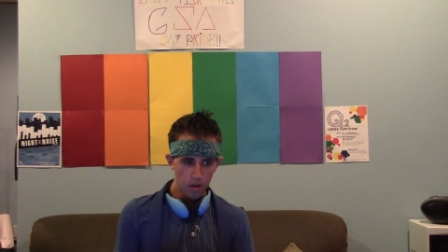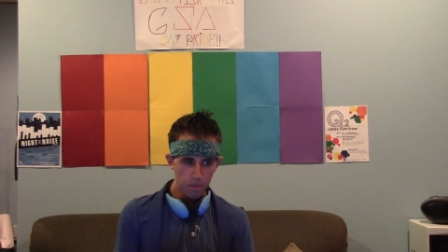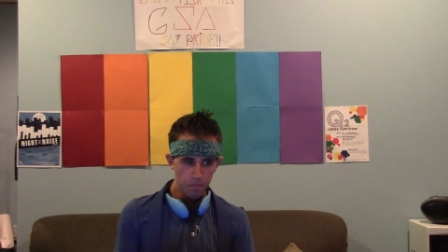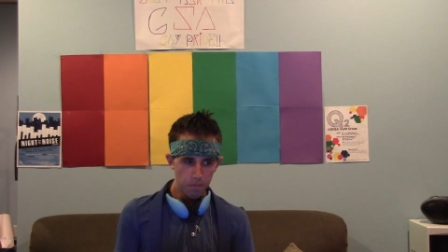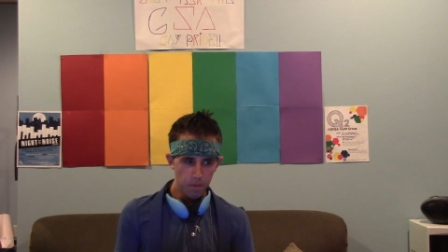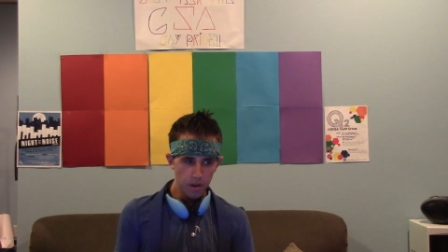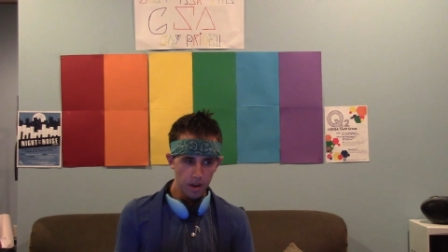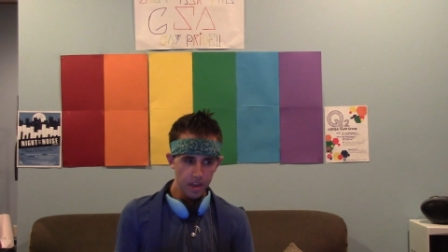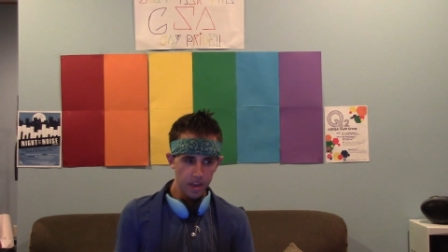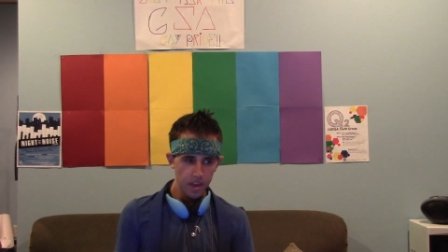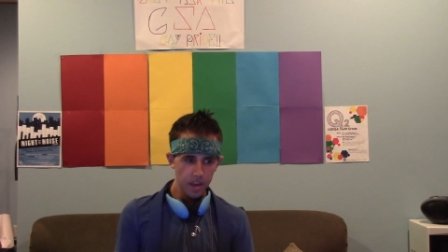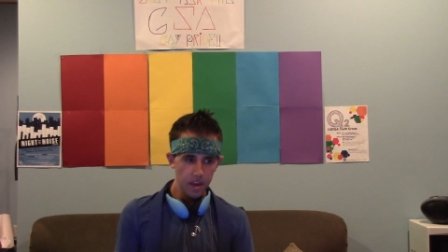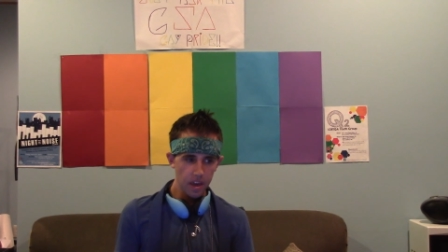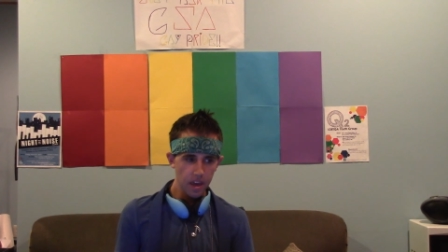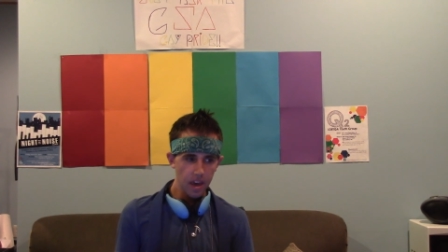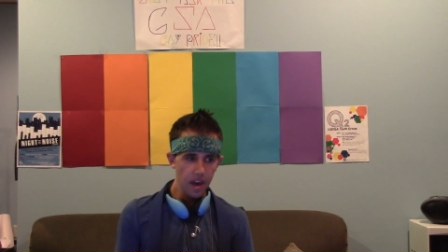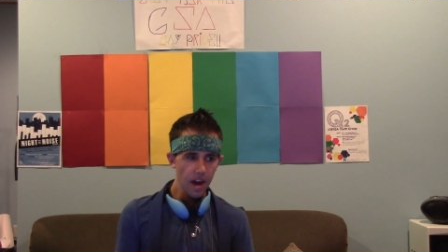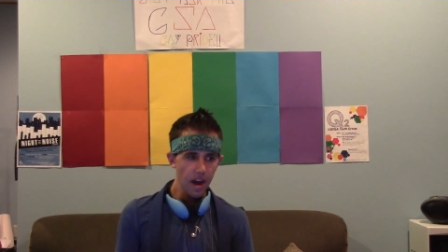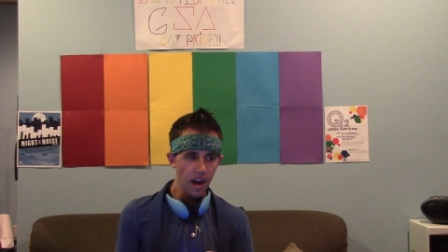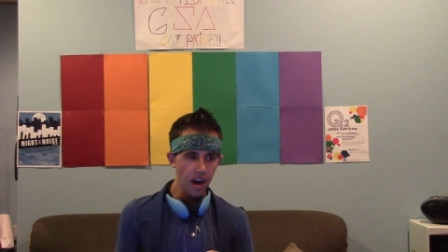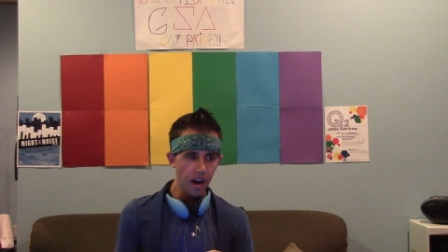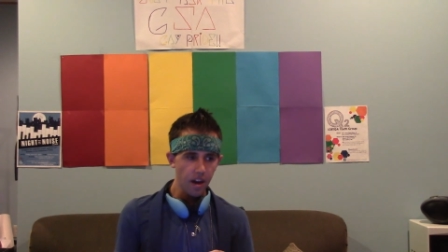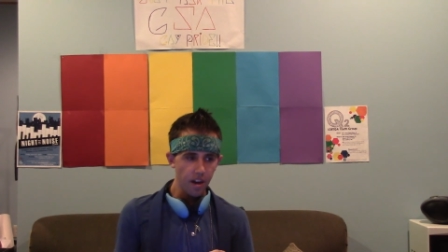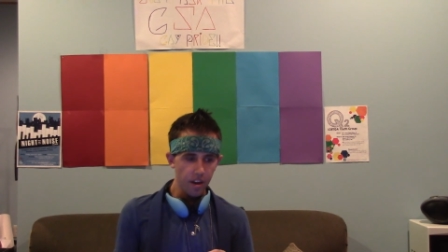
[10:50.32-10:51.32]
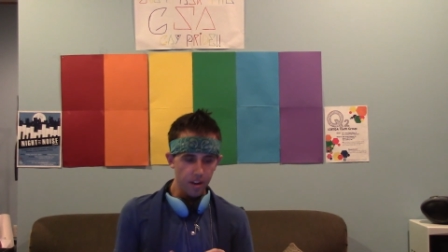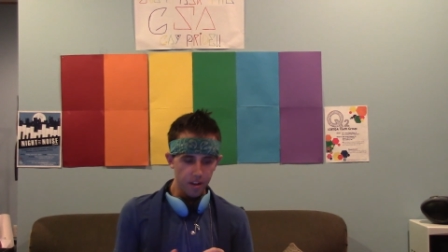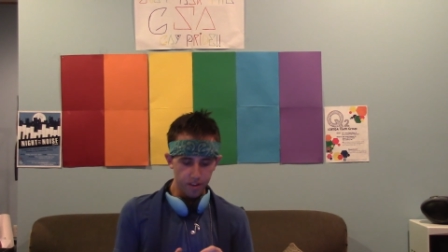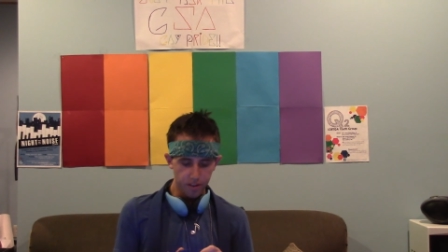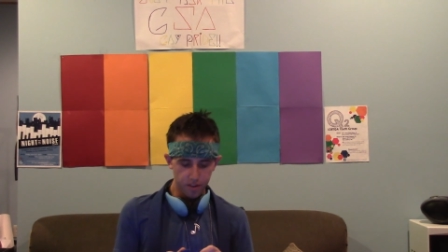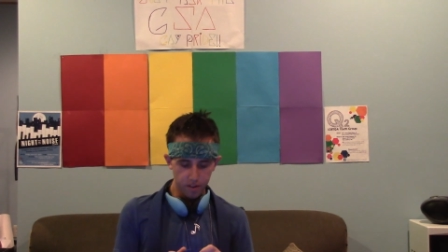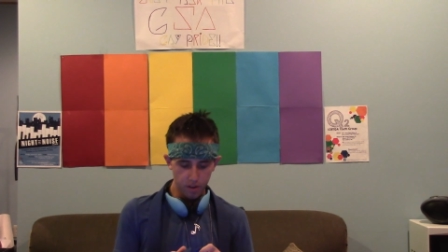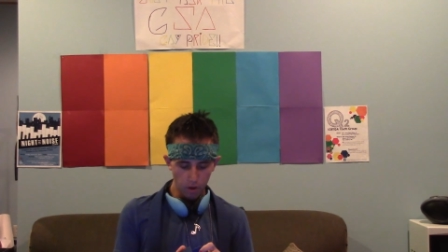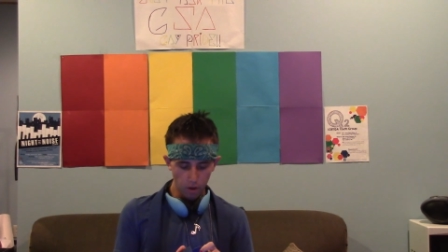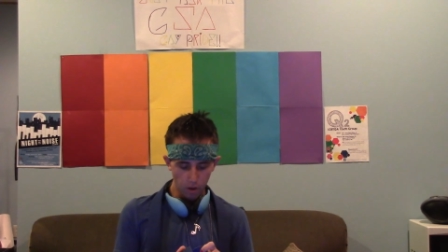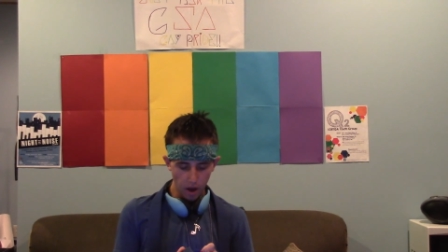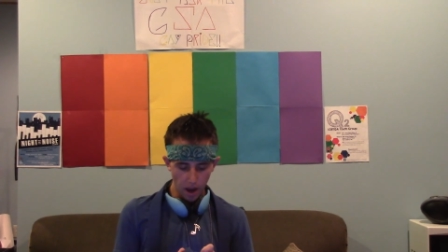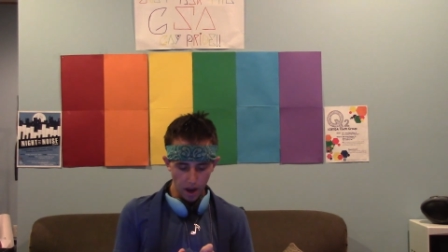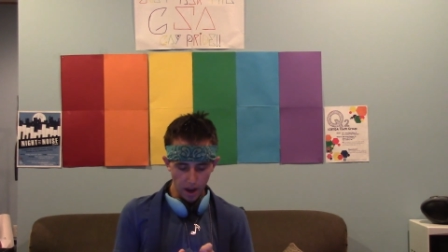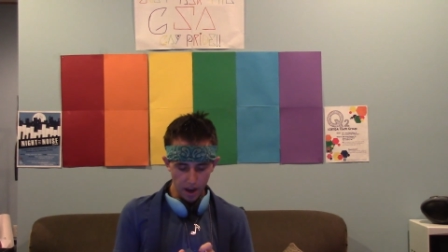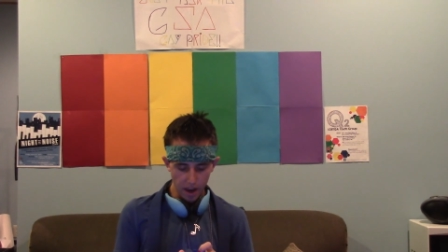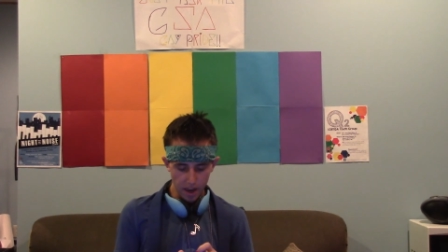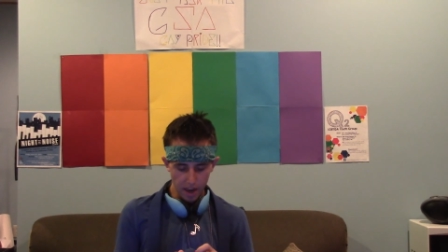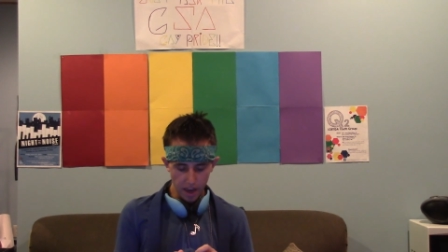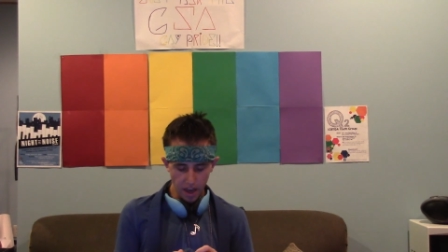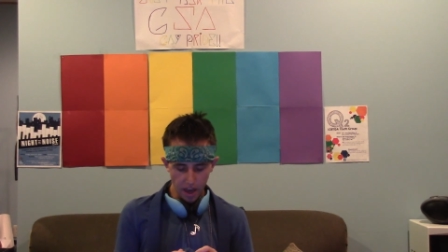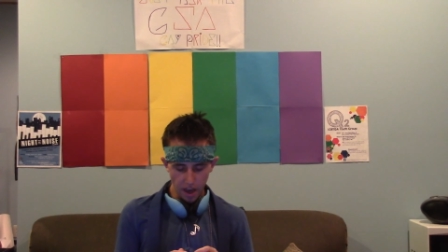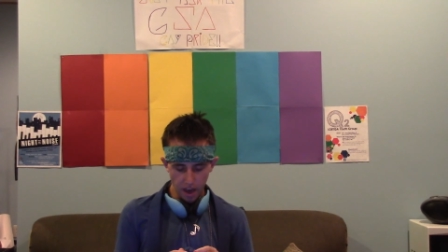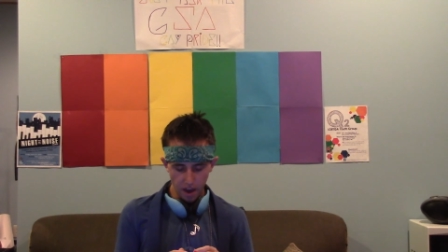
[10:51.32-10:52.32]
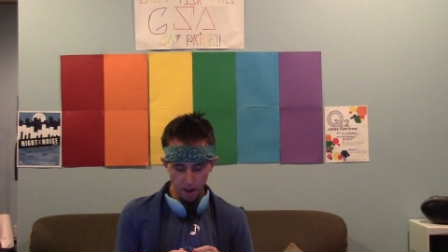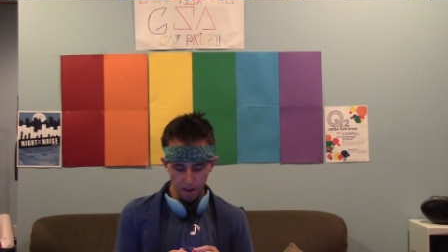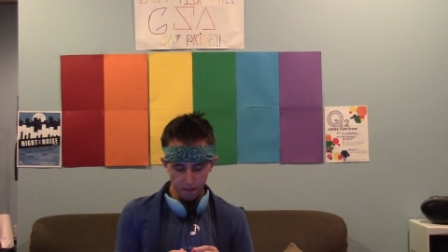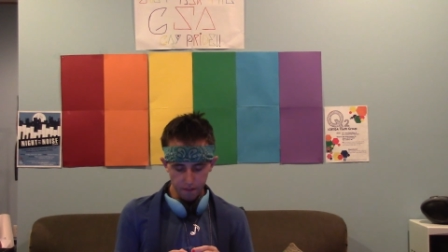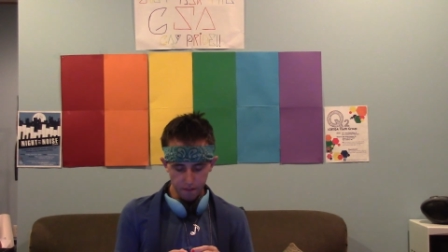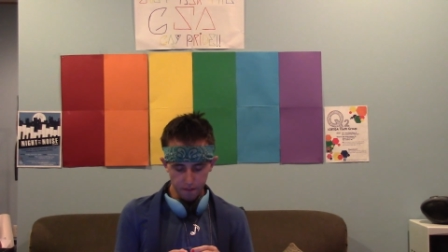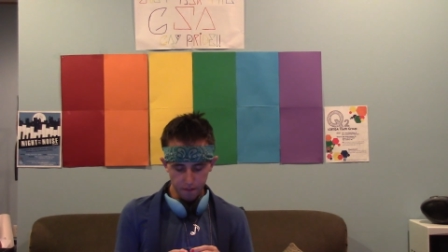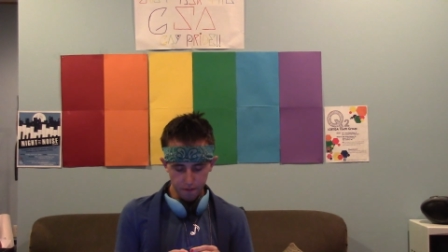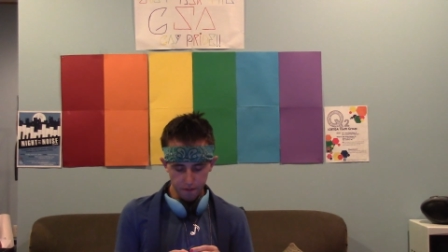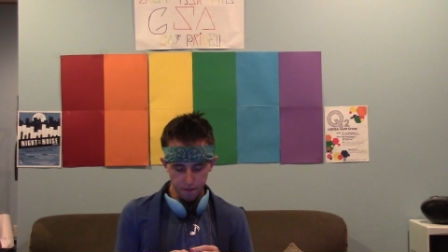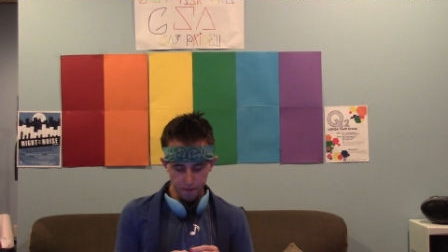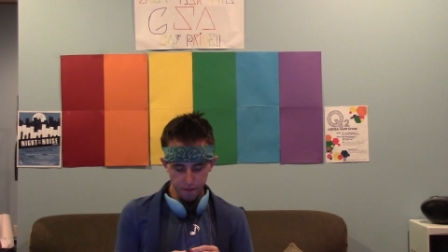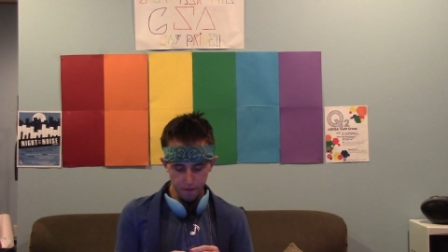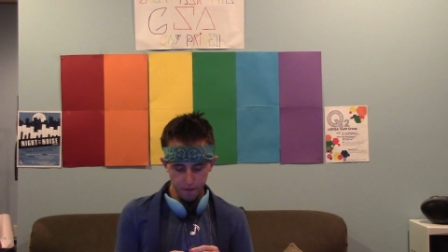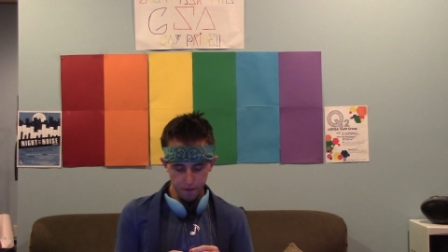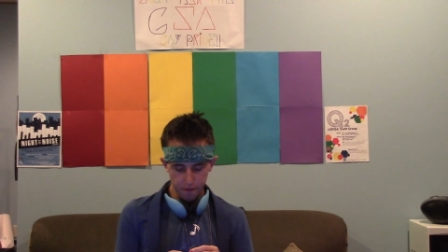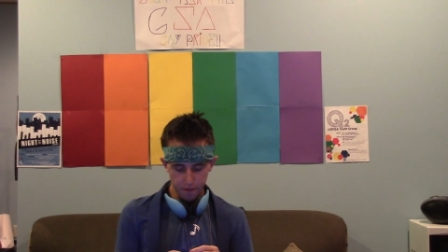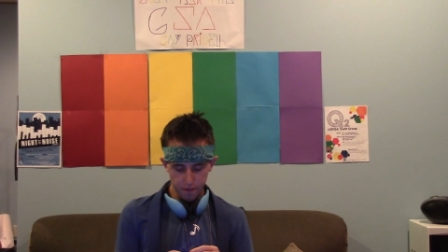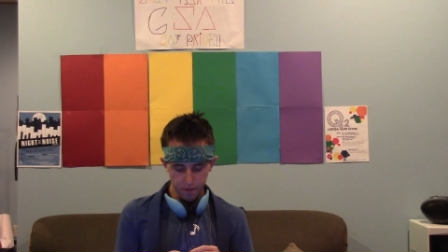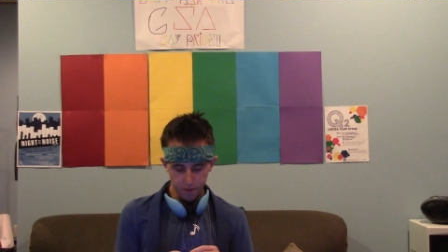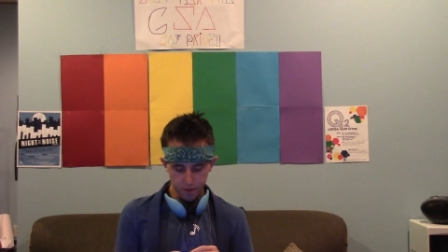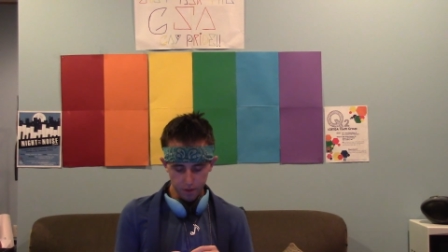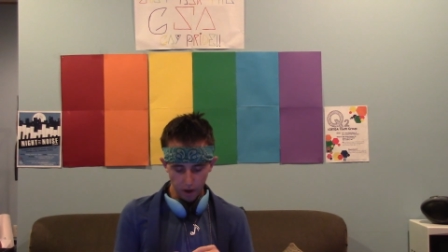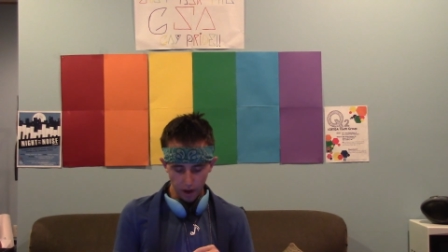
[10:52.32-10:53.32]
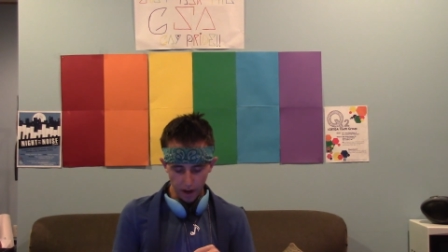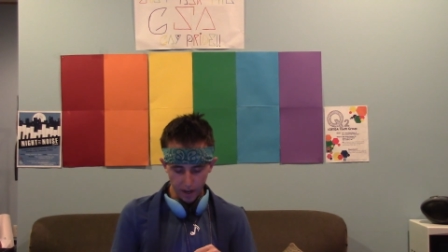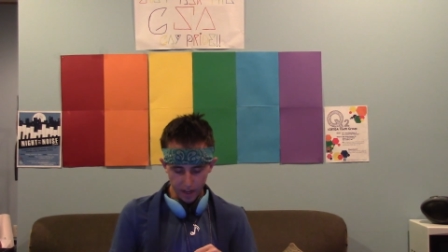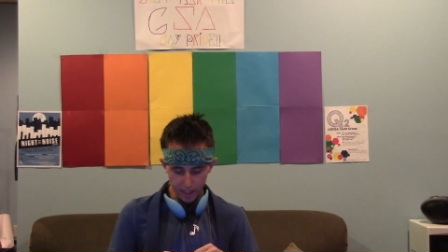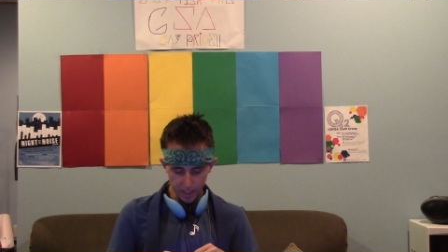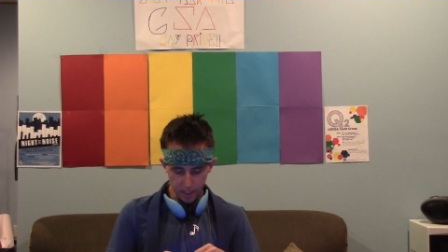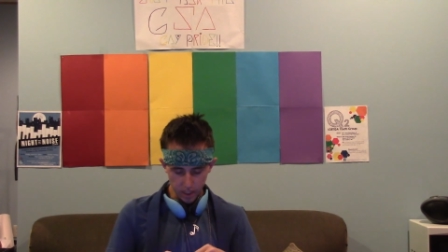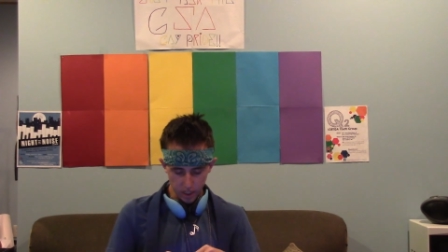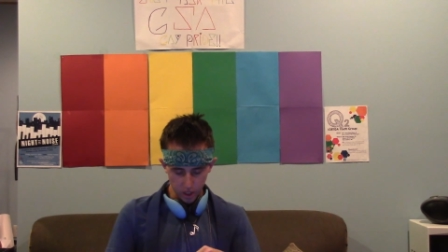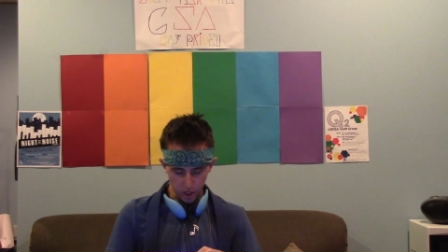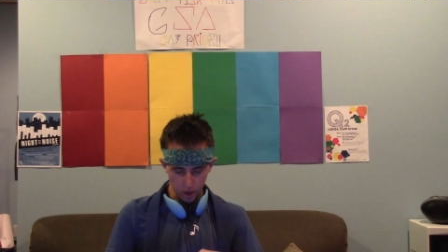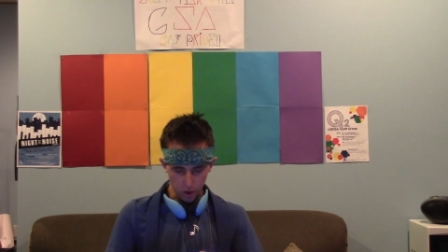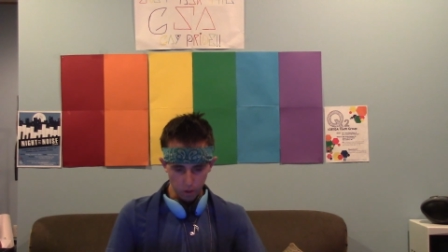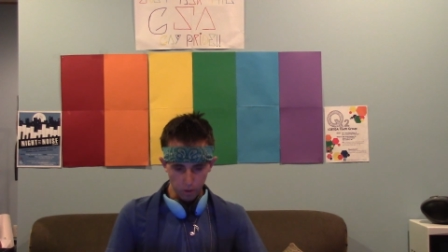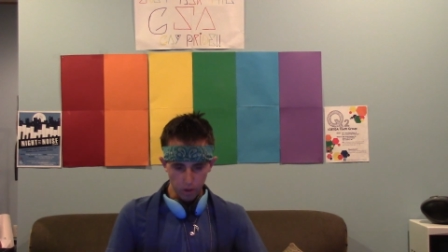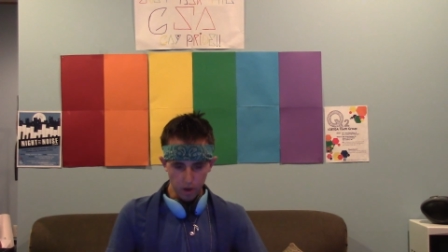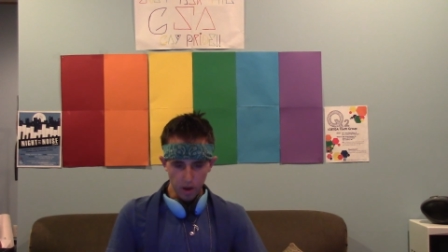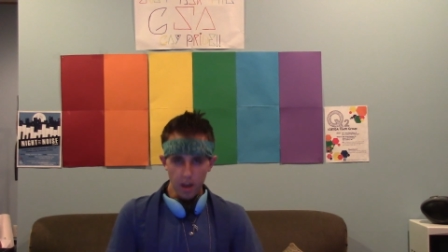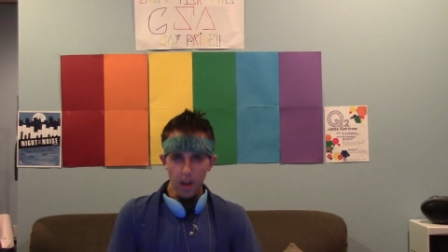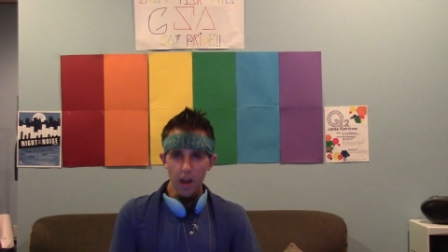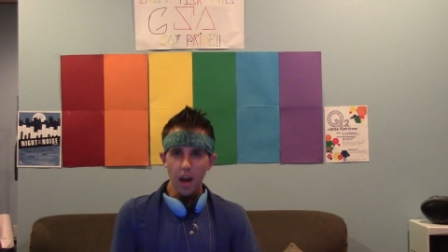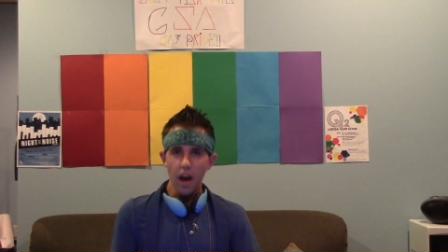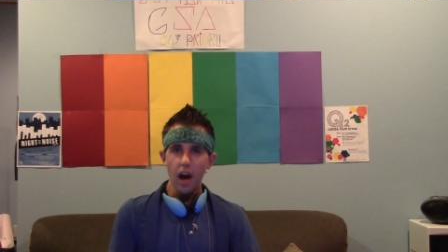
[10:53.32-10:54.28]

But yeah, so I have, so I gotta go.